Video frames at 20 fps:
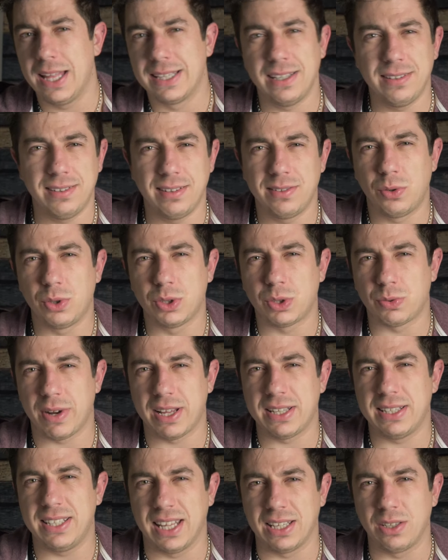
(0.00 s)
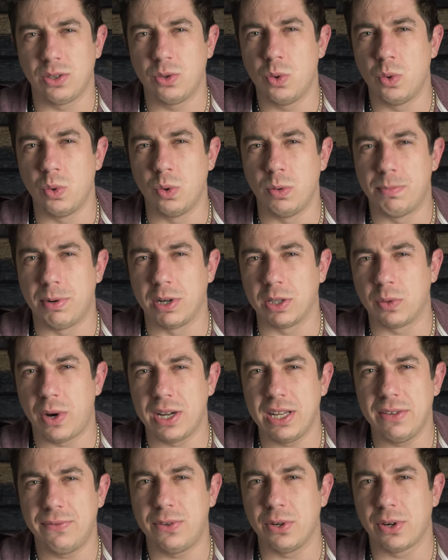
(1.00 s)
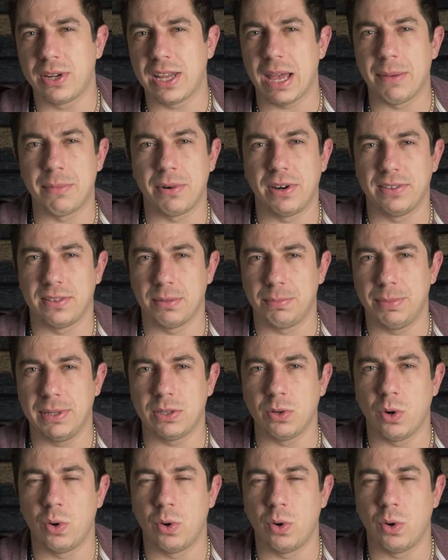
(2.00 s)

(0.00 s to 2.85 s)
This is all trendy and cool, but what if your camera is a bit